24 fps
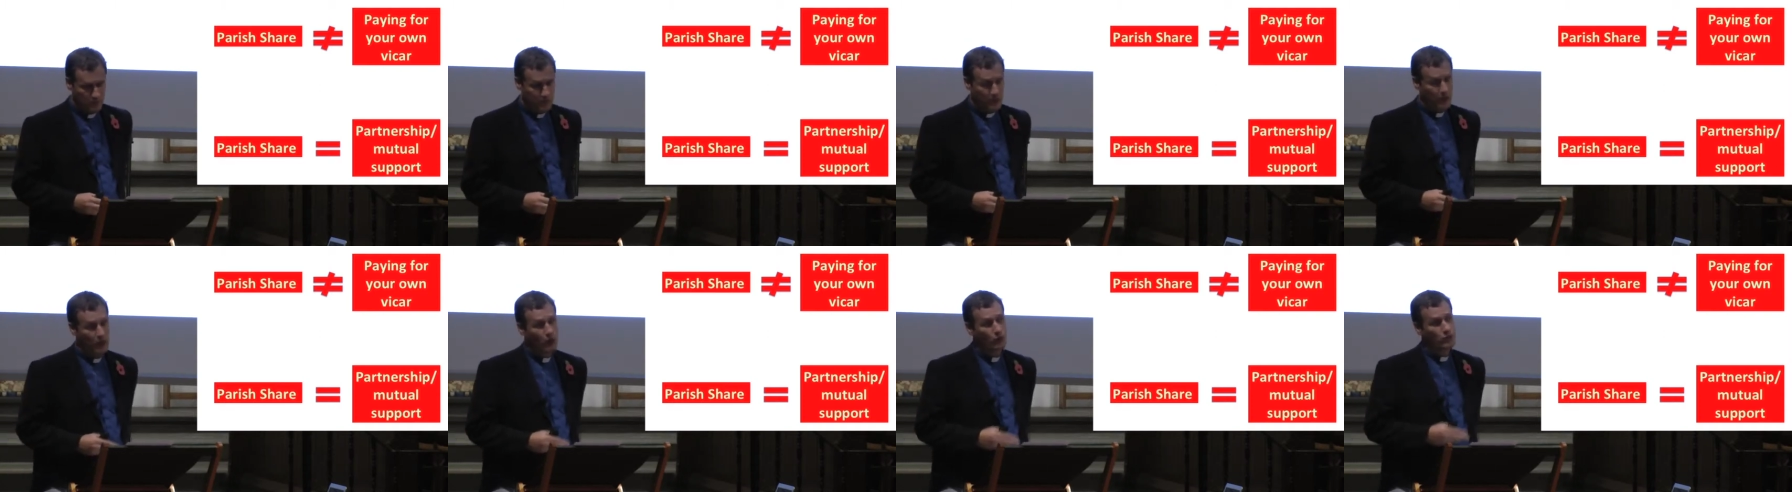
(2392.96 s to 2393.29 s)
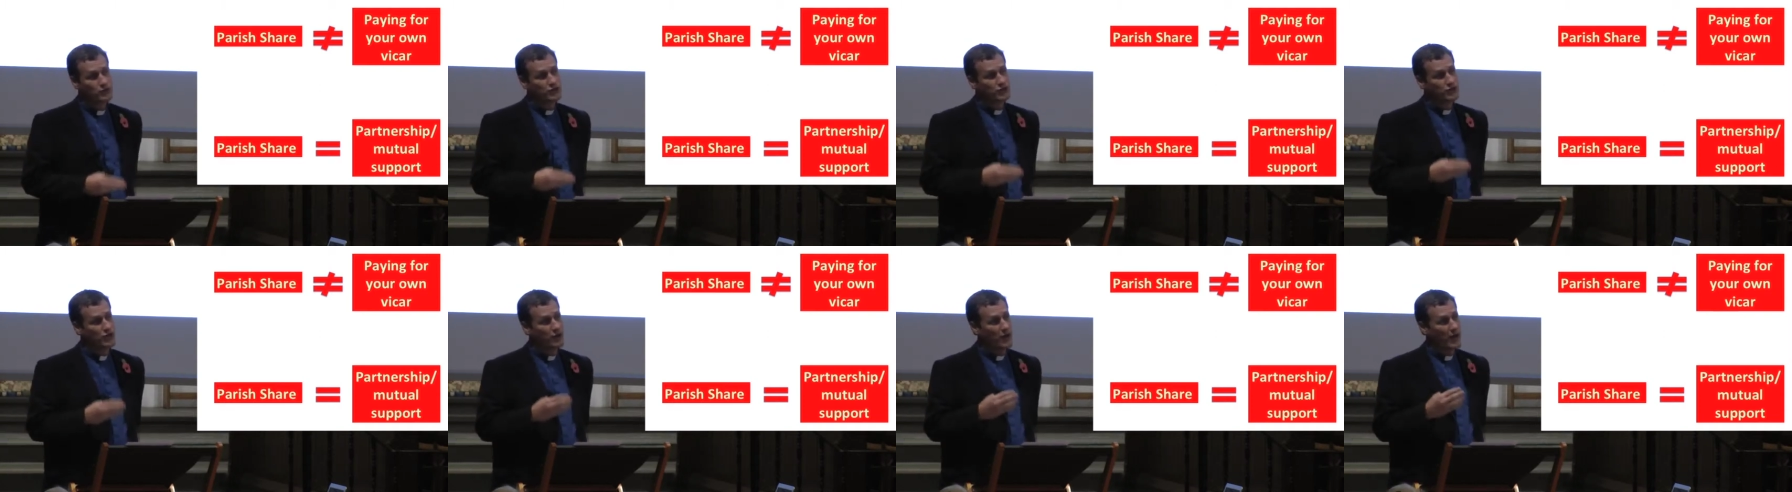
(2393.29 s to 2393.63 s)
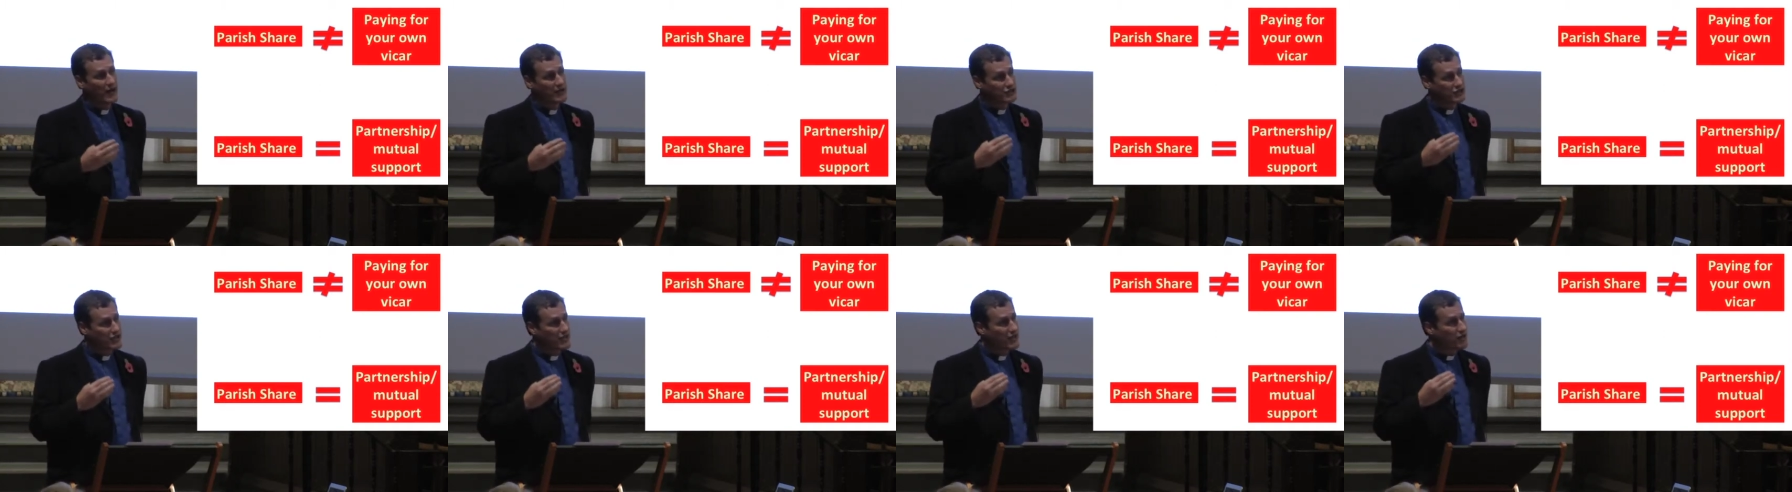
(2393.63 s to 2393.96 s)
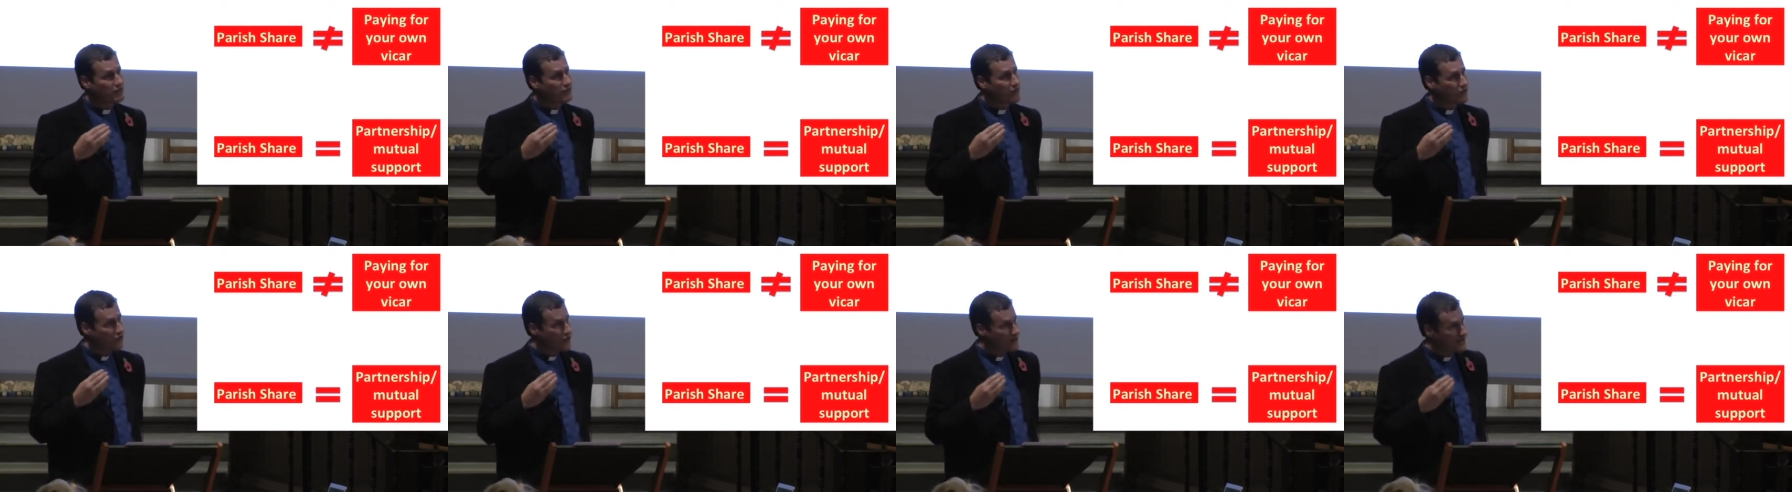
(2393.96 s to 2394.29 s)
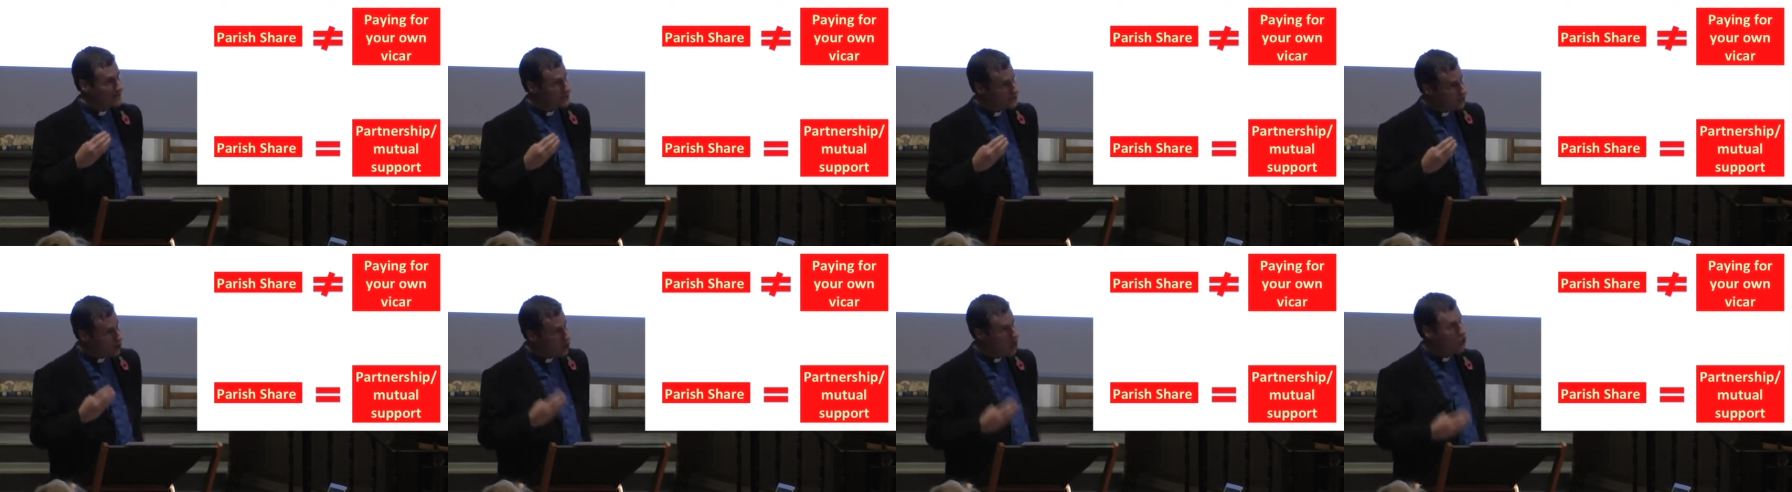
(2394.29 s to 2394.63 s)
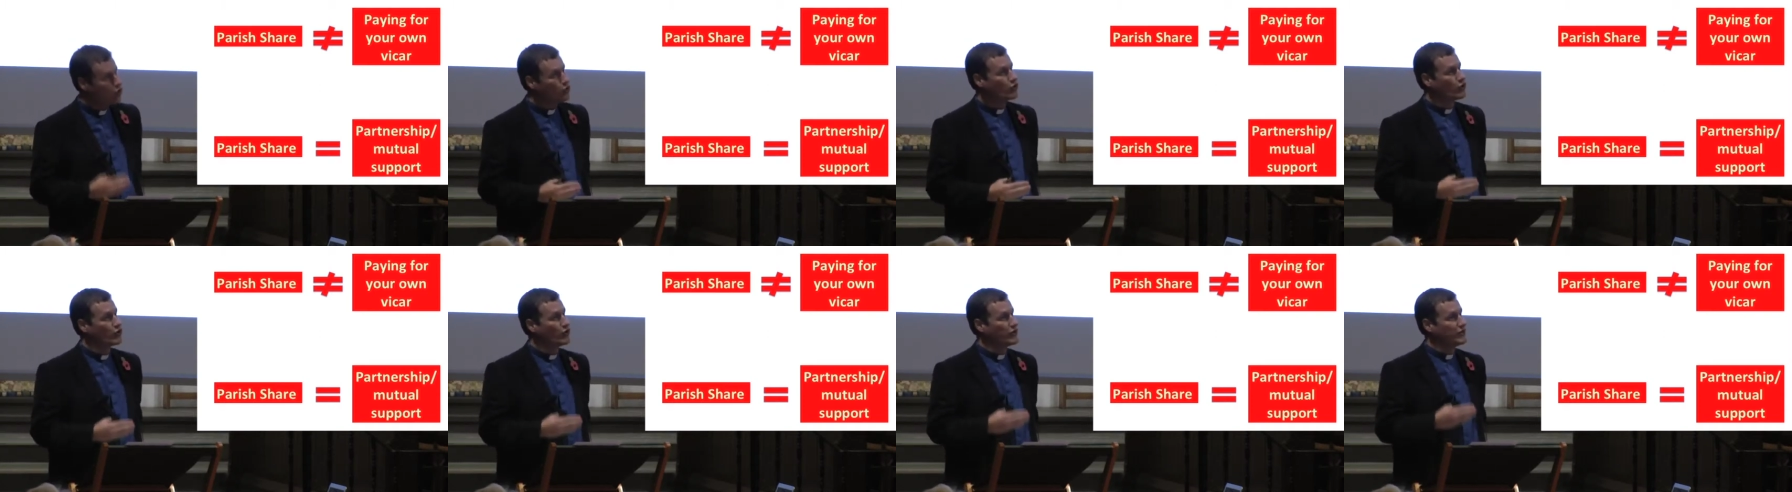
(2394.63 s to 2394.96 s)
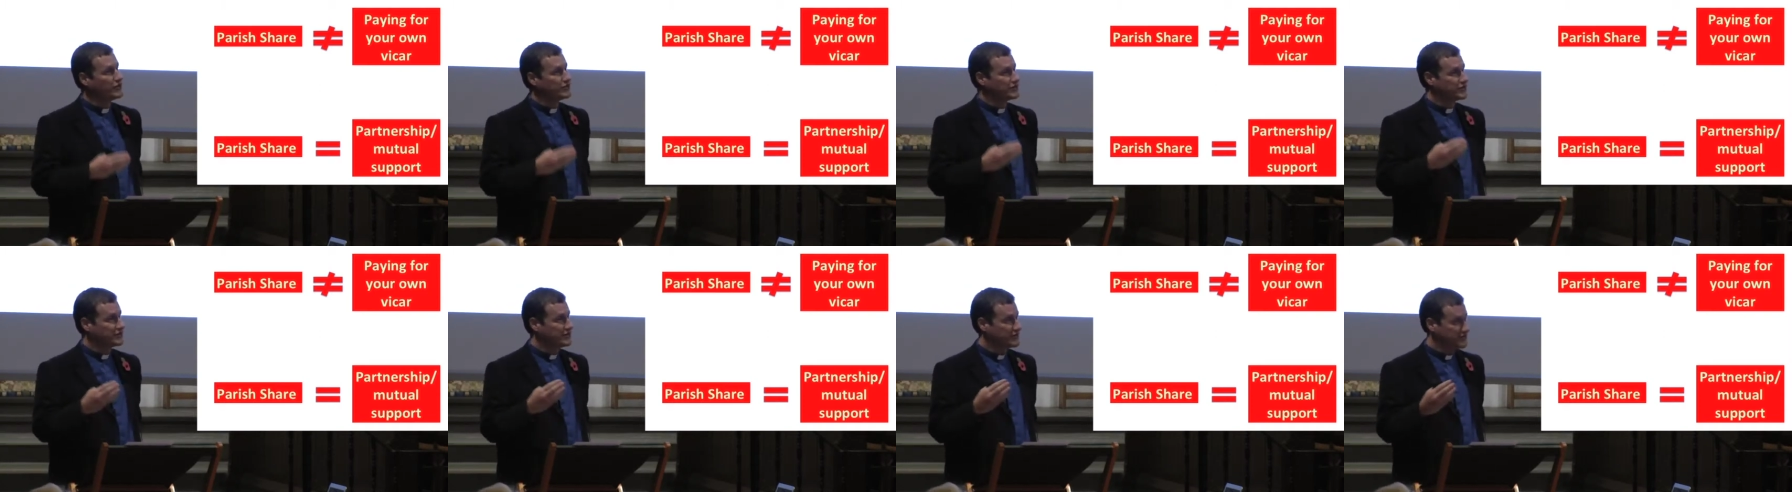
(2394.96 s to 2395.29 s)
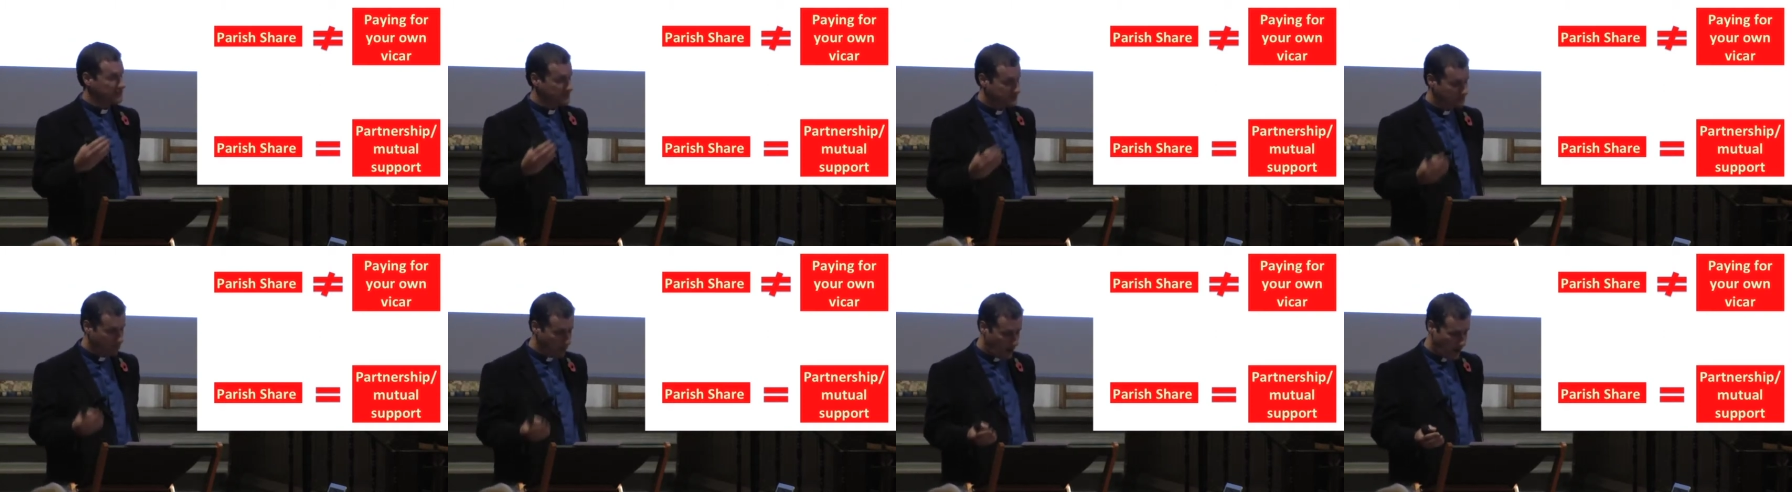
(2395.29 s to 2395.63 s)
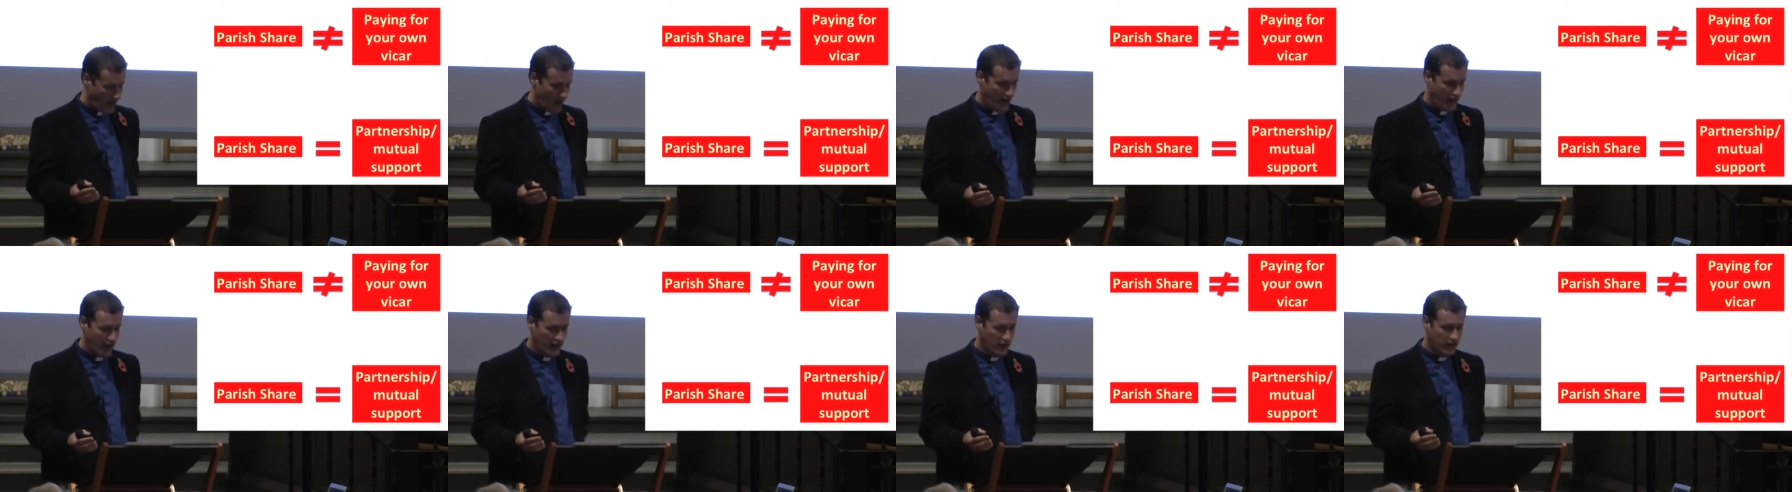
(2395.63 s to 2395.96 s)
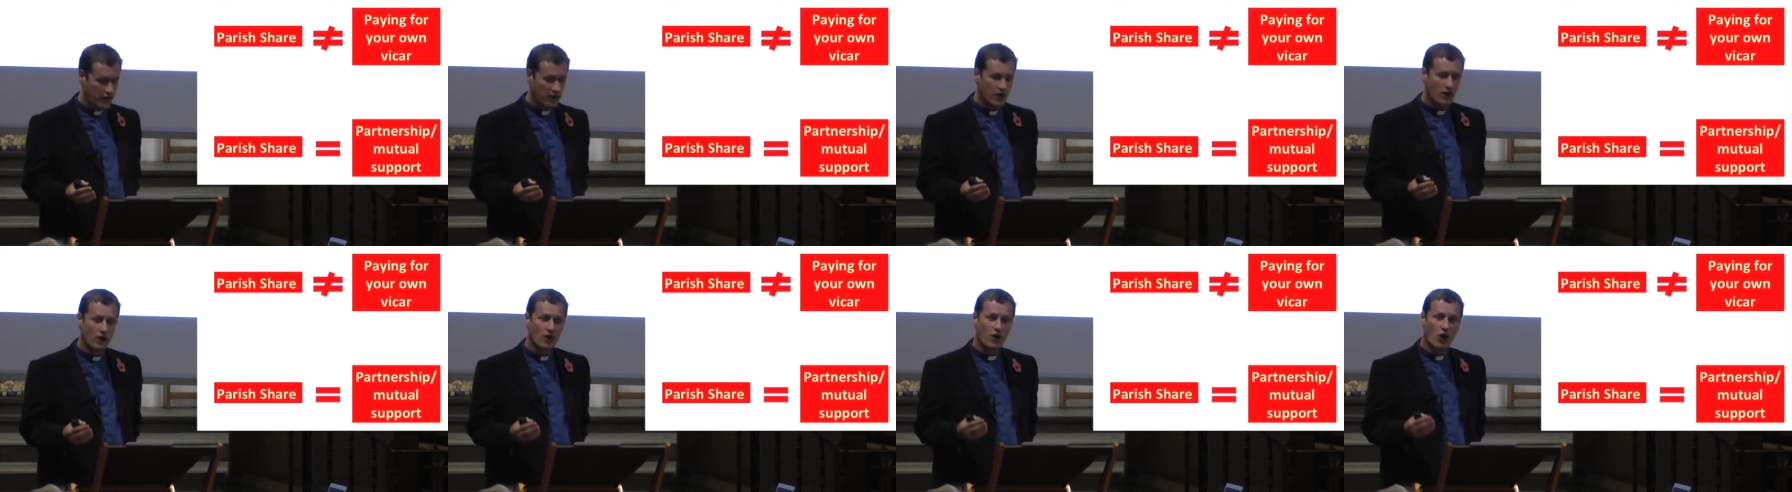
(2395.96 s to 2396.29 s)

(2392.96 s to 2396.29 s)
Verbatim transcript: but also actually a very concrete display